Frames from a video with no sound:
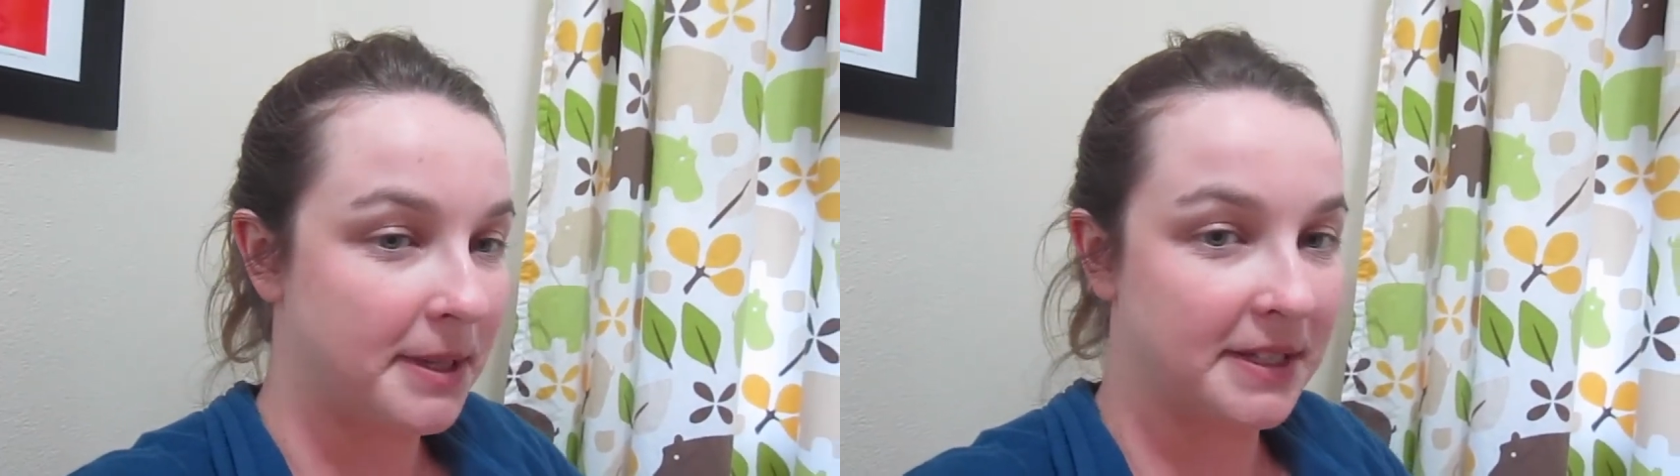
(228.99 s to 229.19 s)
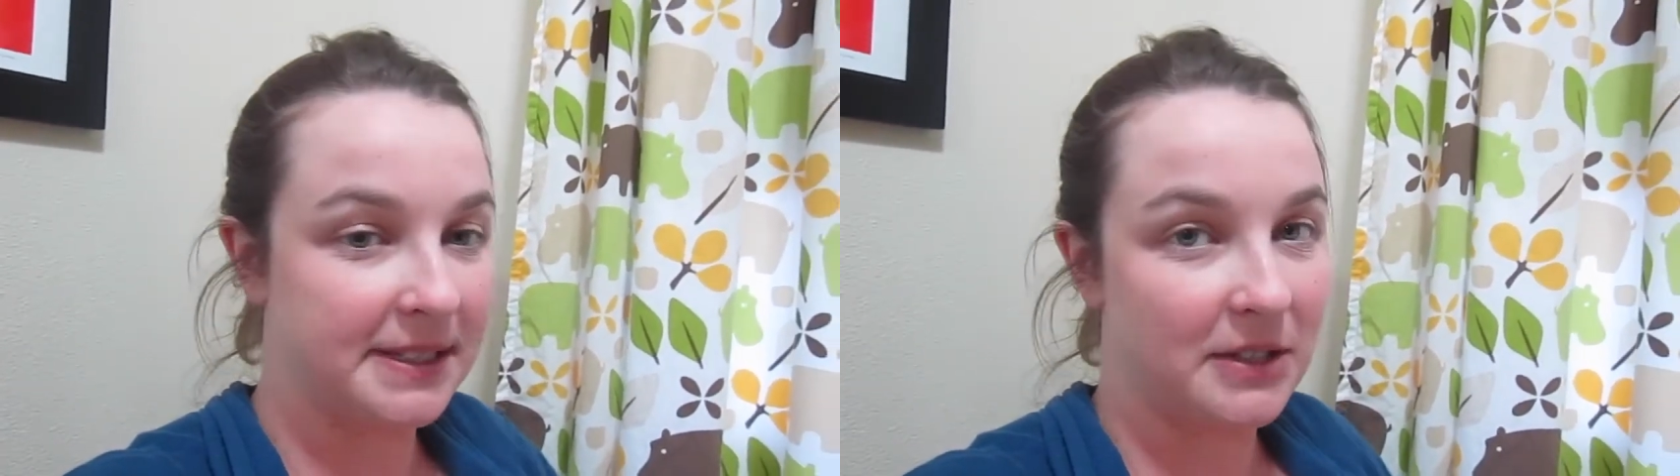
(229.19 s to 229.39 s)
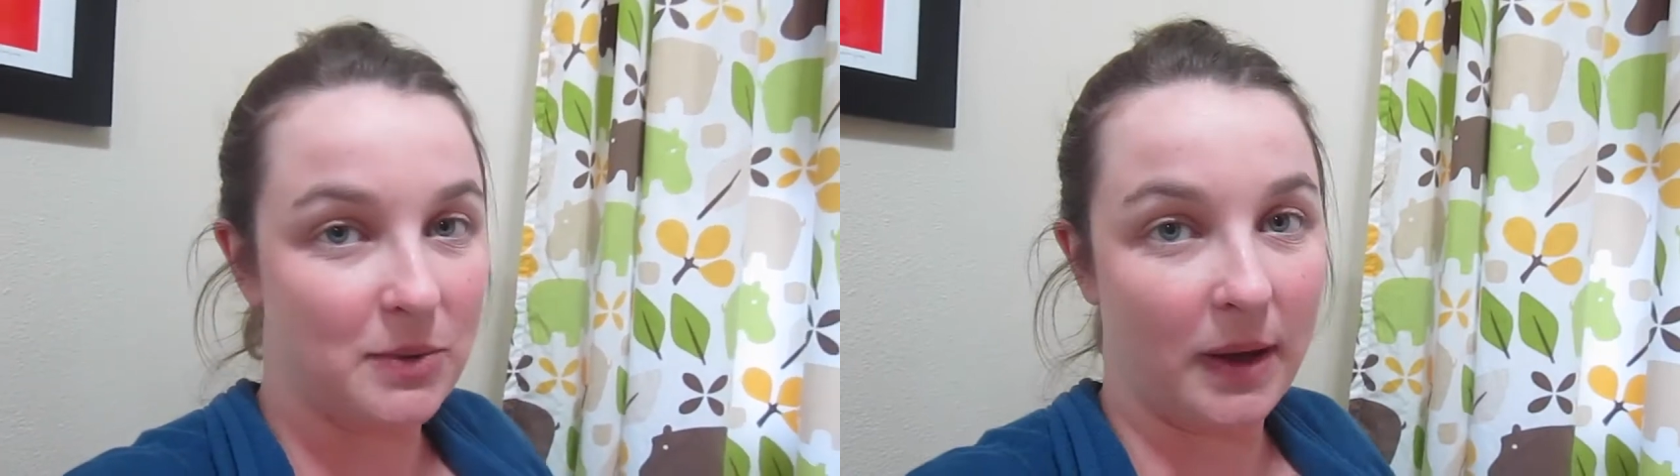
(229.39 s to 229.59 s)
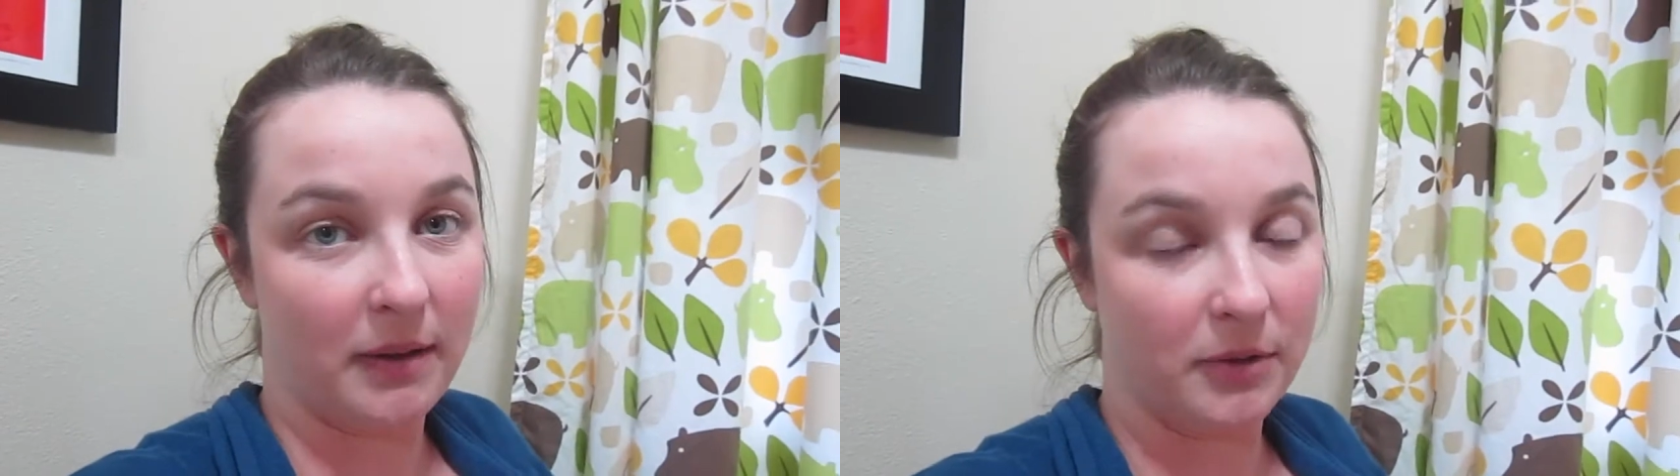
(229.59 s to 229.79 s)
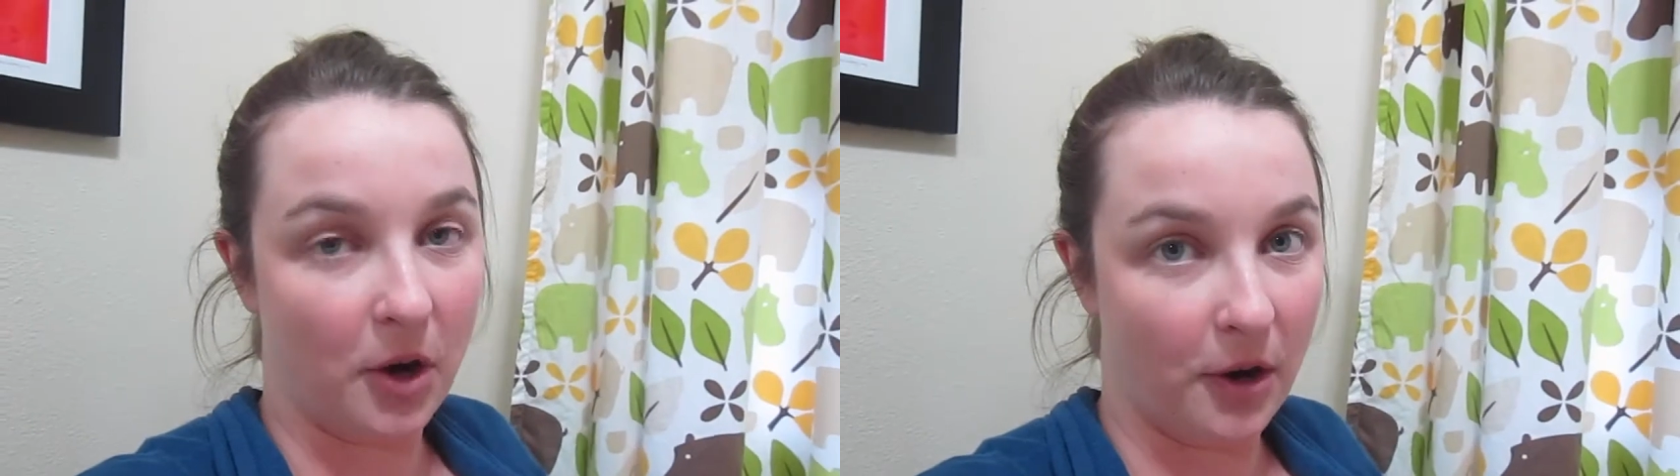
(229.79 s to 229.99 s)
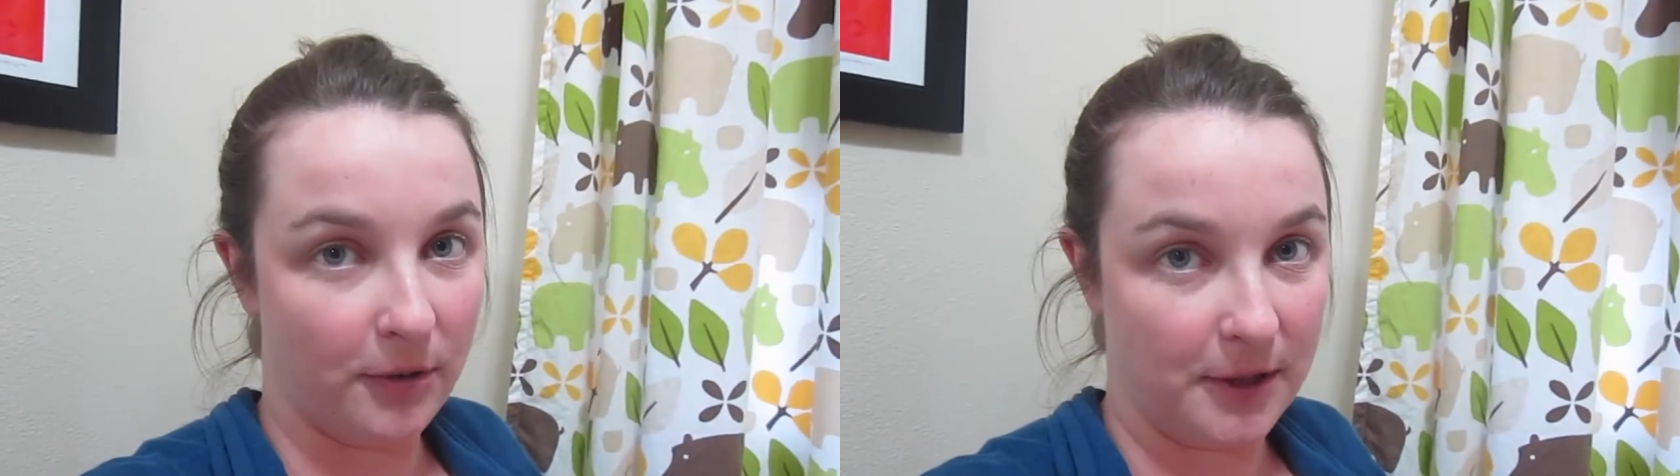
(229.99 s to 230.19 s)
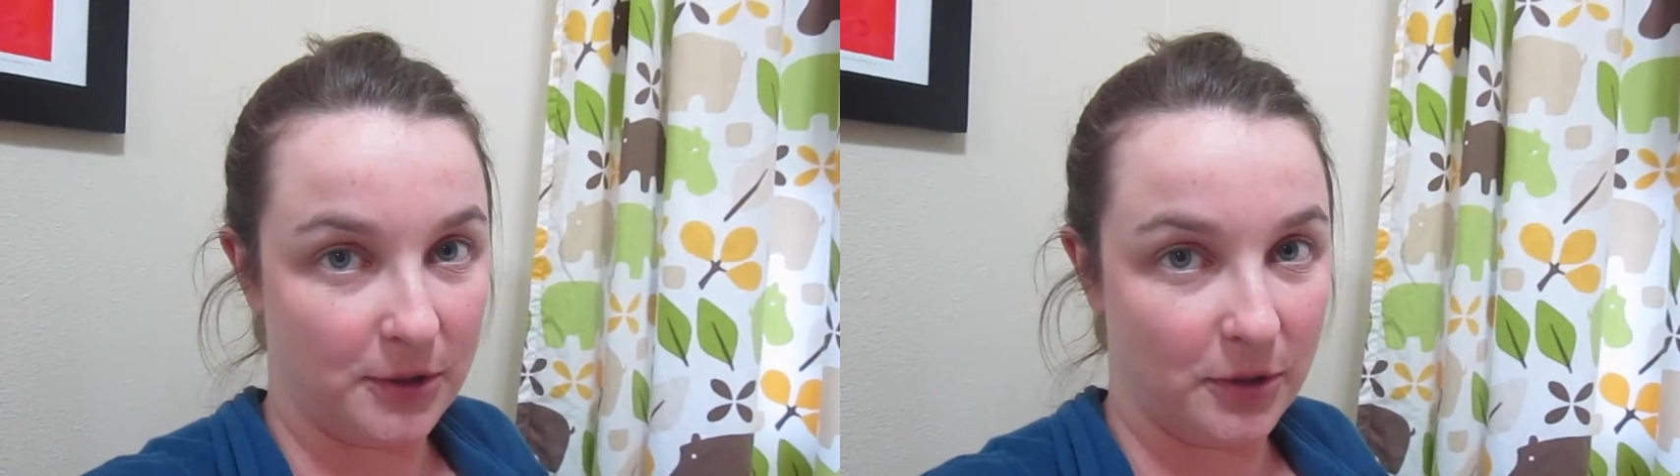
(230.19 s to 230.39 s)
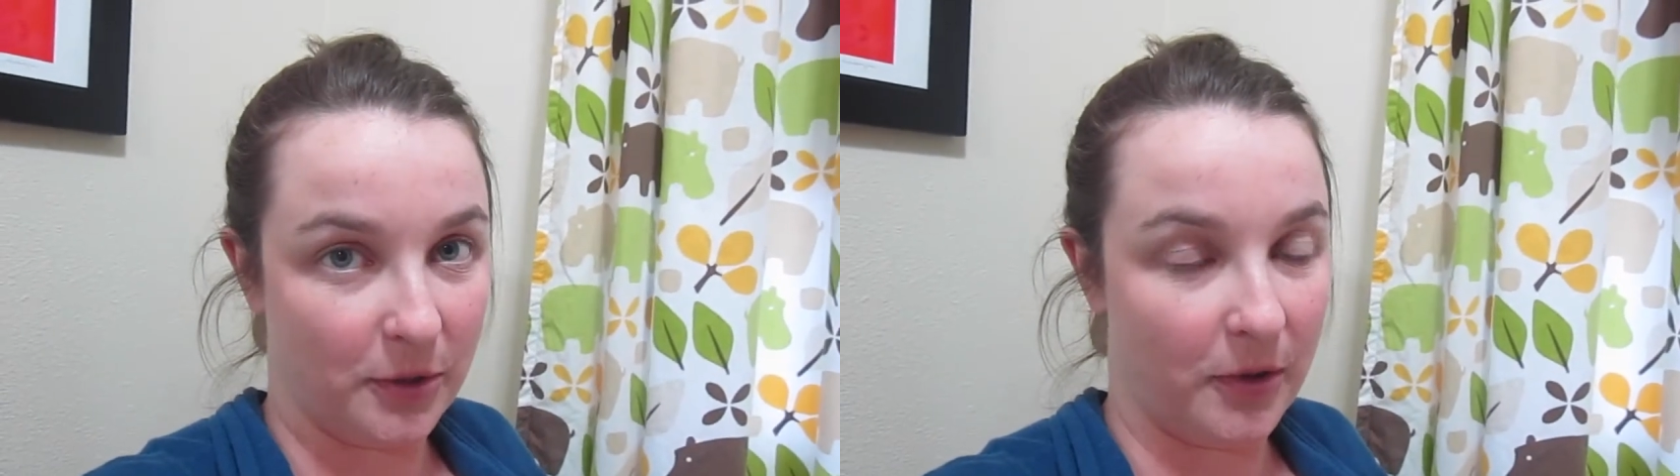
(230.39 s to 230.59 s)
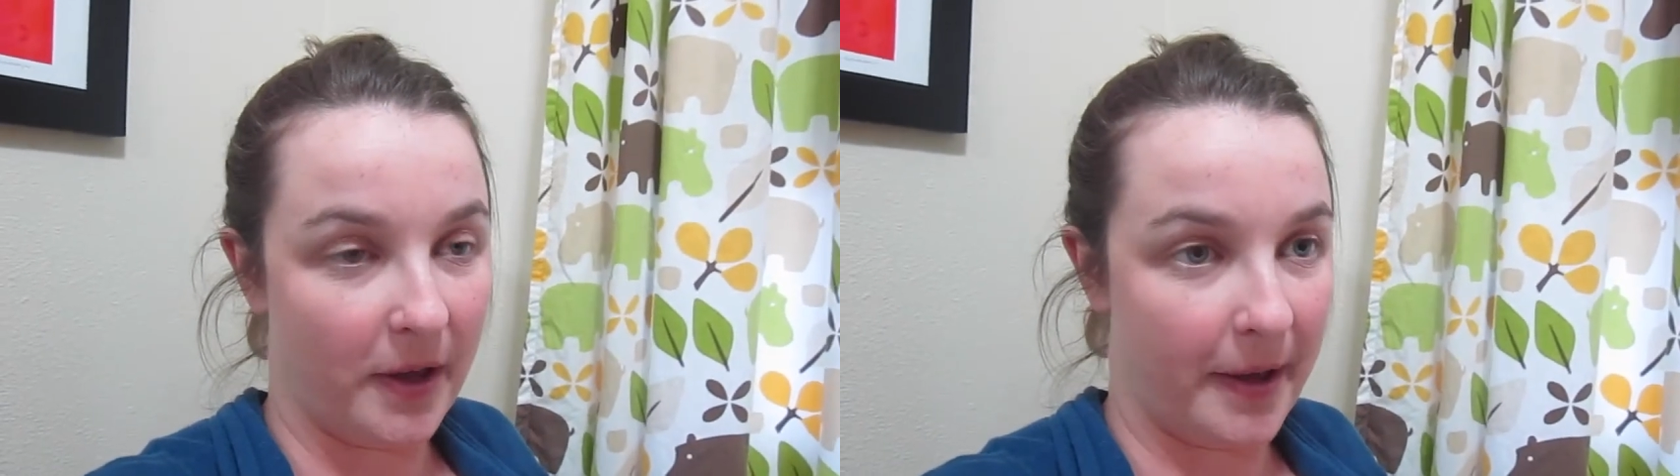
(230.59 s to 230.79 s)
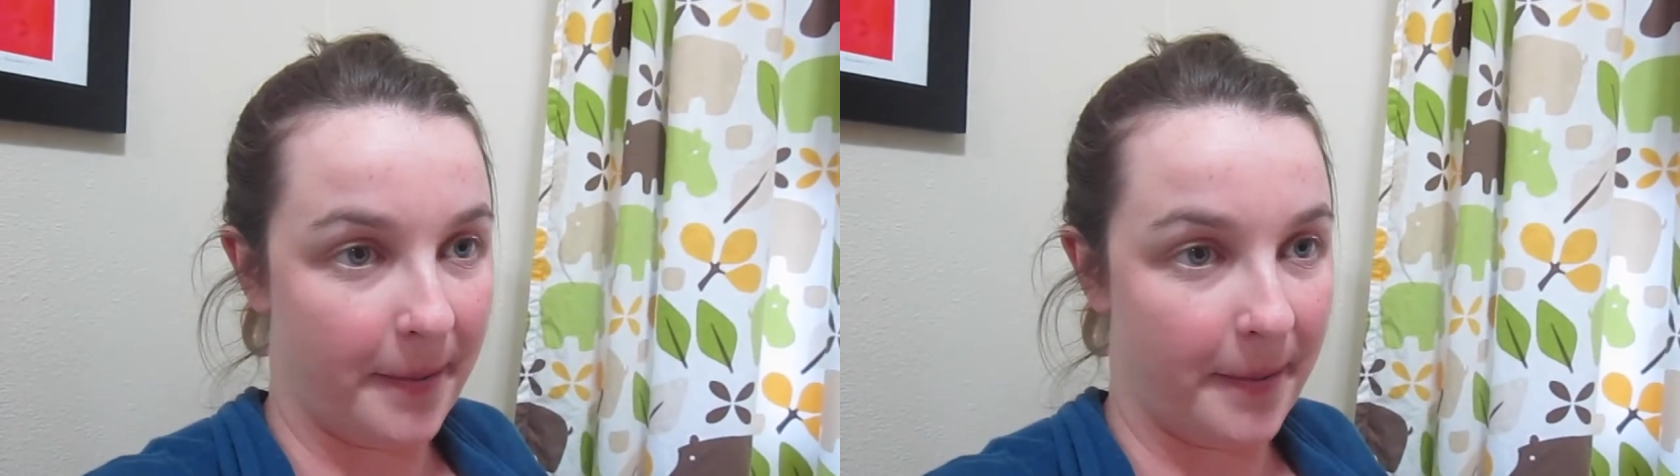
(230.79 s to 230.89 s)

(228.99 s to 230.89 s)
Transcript: because I do have car rental